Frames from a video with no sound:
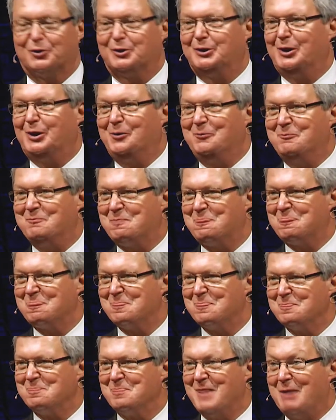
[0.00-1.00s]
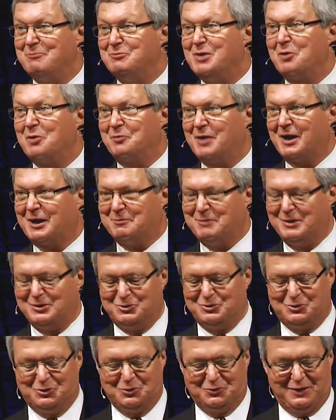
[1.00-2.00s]
you know? I'm not recommending
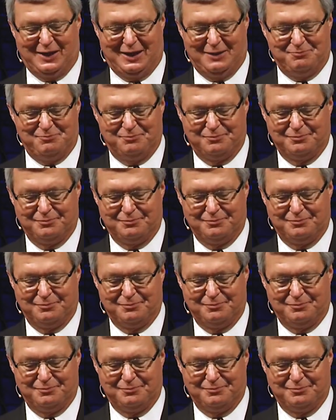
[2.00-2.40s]
you do that.